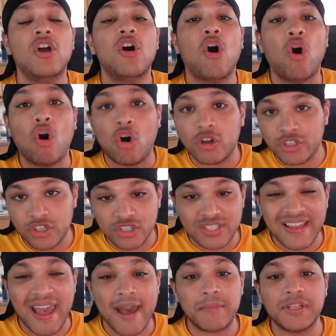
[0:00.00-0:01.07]
on your
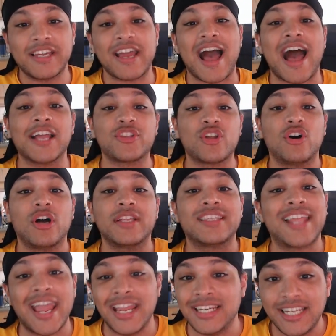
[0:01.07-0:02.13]
tablet. I thought
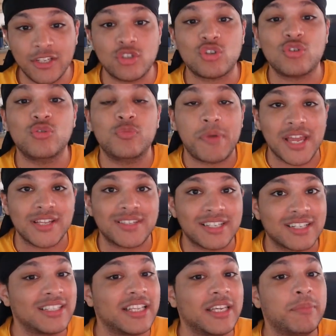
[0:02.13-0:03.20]
they need to
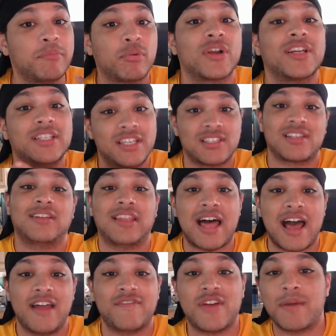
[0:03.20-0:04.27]
basically bring this
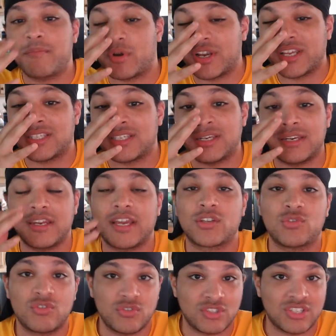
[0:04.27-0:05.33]
alive and bring it to the
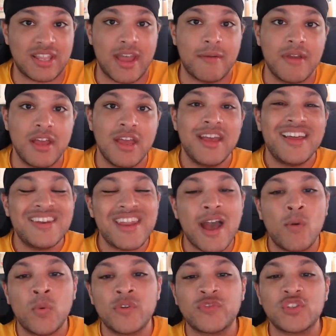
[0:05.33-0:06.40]
next step.
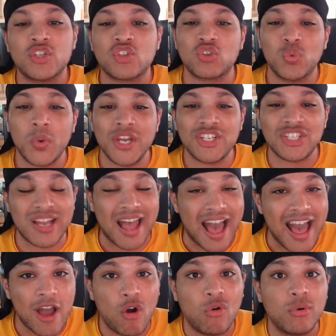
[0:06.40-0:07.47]
Now with the Switch,
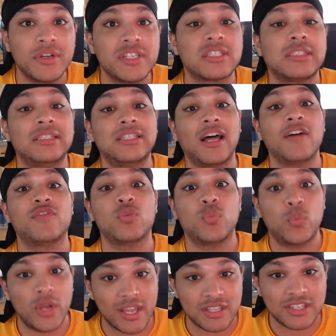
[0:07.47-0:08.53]
I always loved
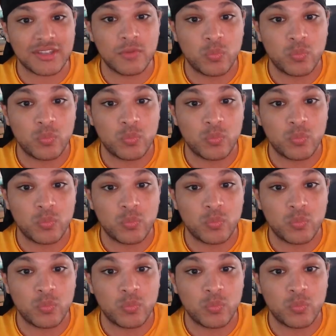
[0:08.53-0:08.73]
what